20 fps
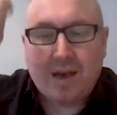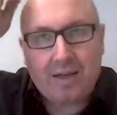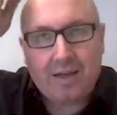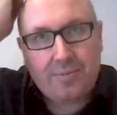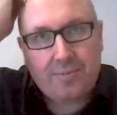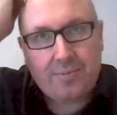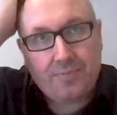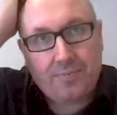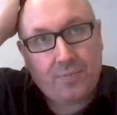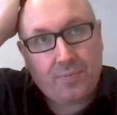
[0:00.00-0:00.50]

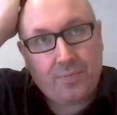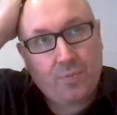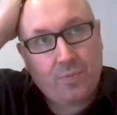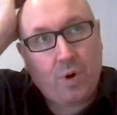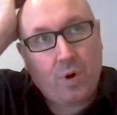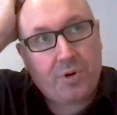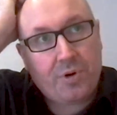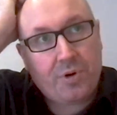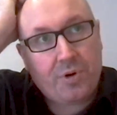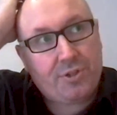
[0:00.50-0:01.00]
that.
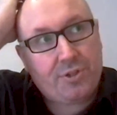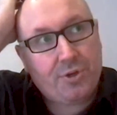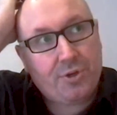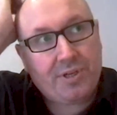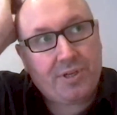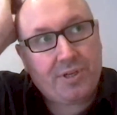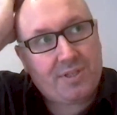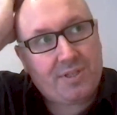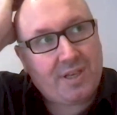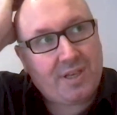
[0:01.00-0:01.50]
What we're
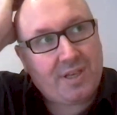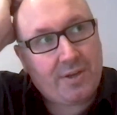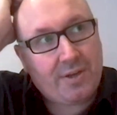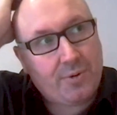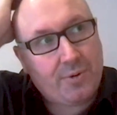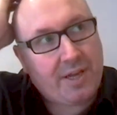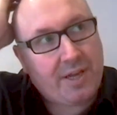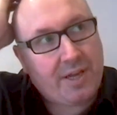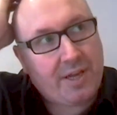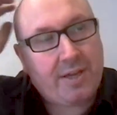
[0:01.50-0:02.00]
doing is
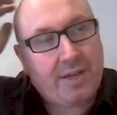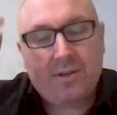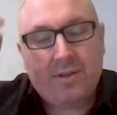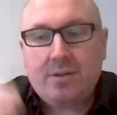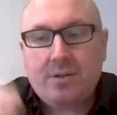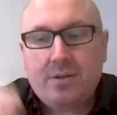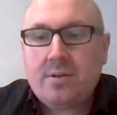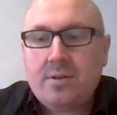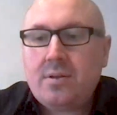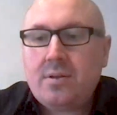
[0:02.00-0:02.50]
saying, okay,